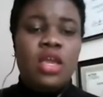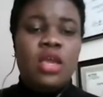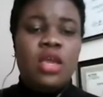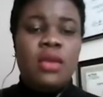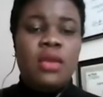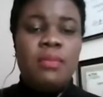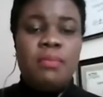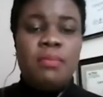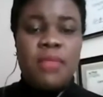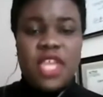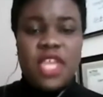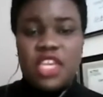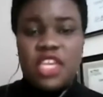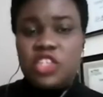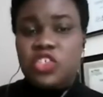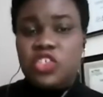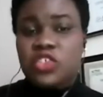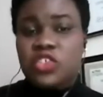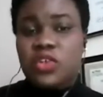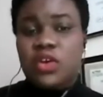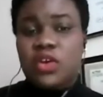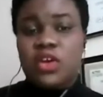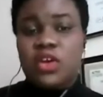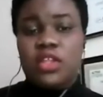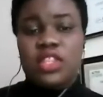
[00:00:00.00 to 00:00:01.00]
make
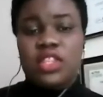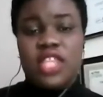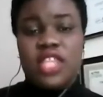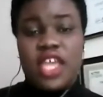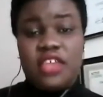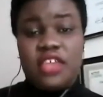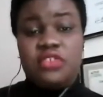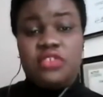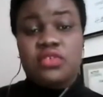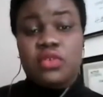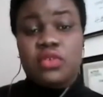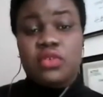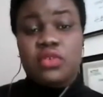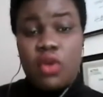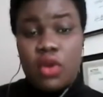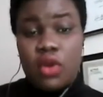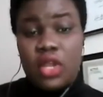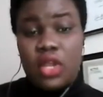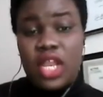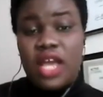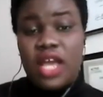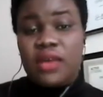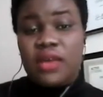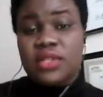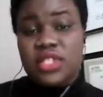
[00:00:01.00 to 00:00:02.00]
sure that you
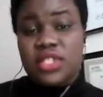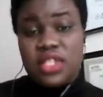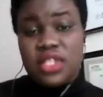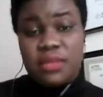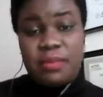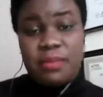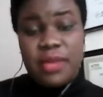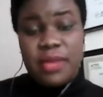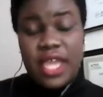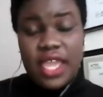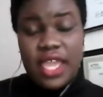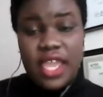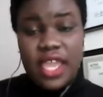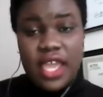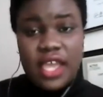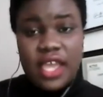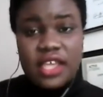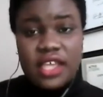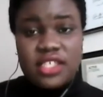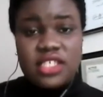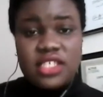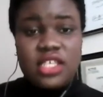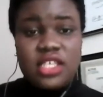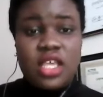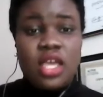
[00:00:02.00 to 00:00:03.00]
call out the
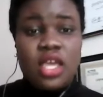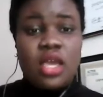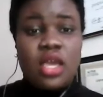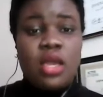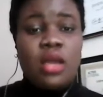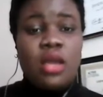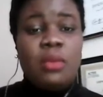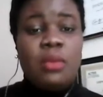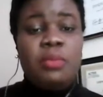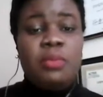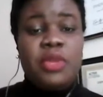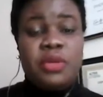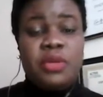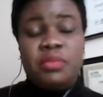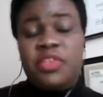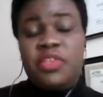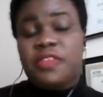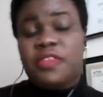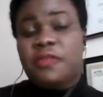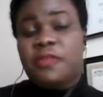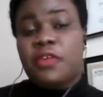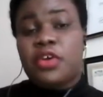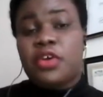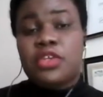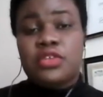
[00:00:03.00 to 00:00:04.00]
bias. But
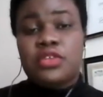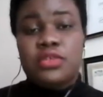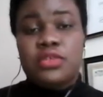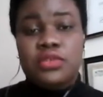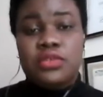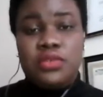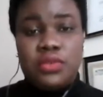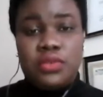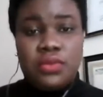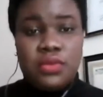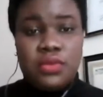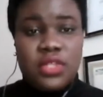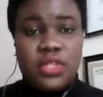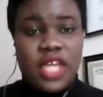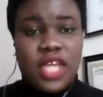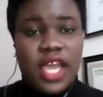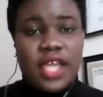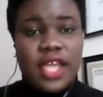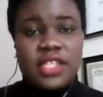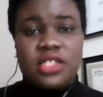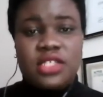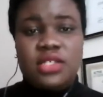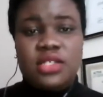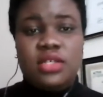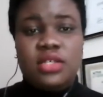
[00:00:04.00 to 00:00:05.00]
before you do
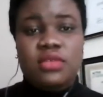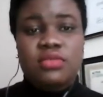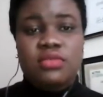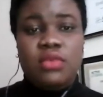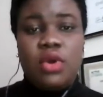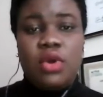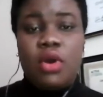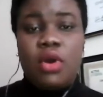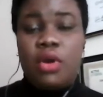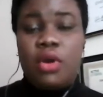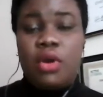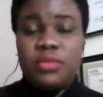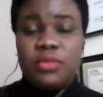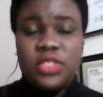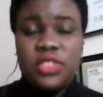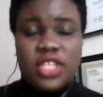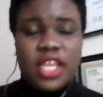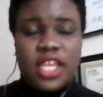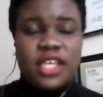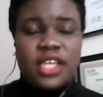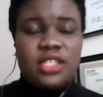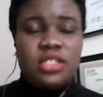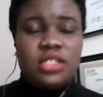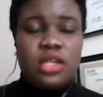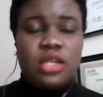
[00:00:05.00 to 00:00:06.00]
that,
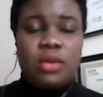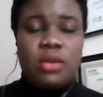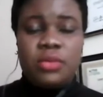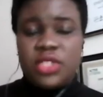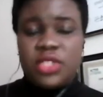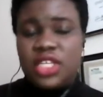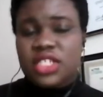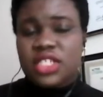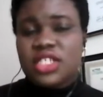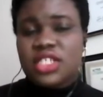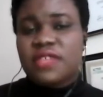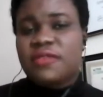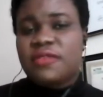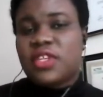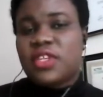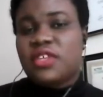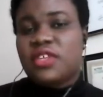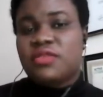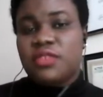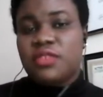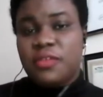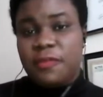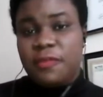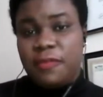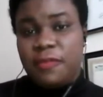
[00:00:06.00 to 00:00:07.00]

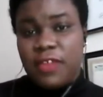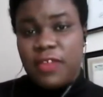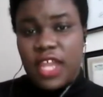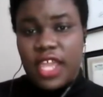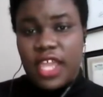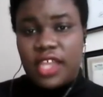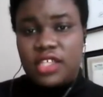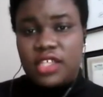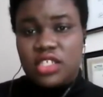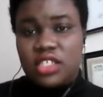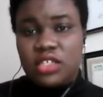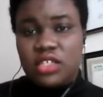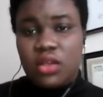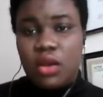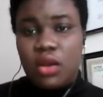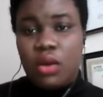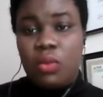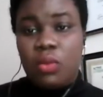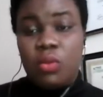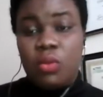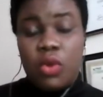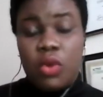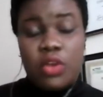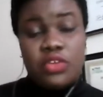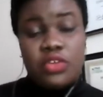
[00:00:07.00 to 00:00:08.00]
objectively reflect
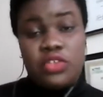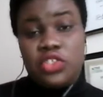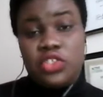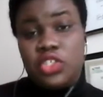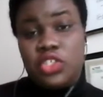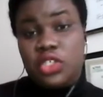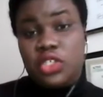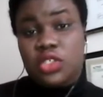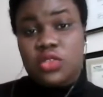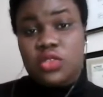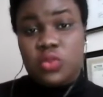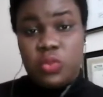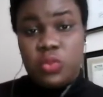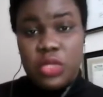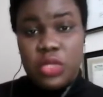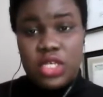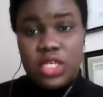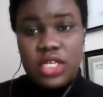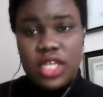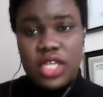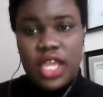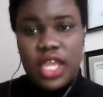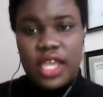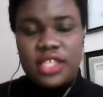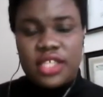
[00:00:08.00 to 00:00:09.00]
on what you just
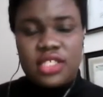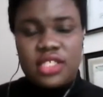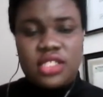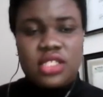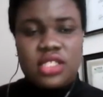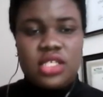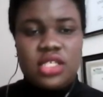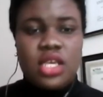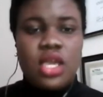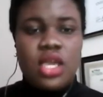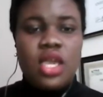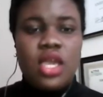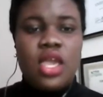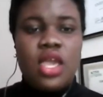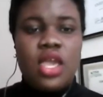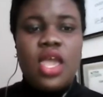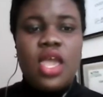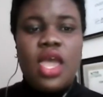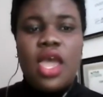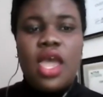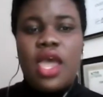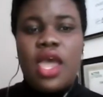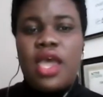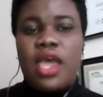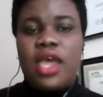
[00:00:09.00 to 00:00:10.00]
witnessed
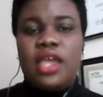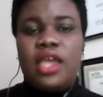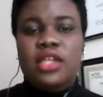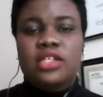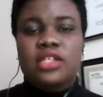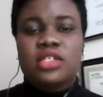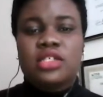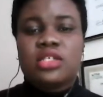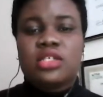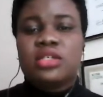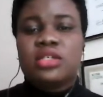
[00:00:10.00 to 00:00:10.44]
and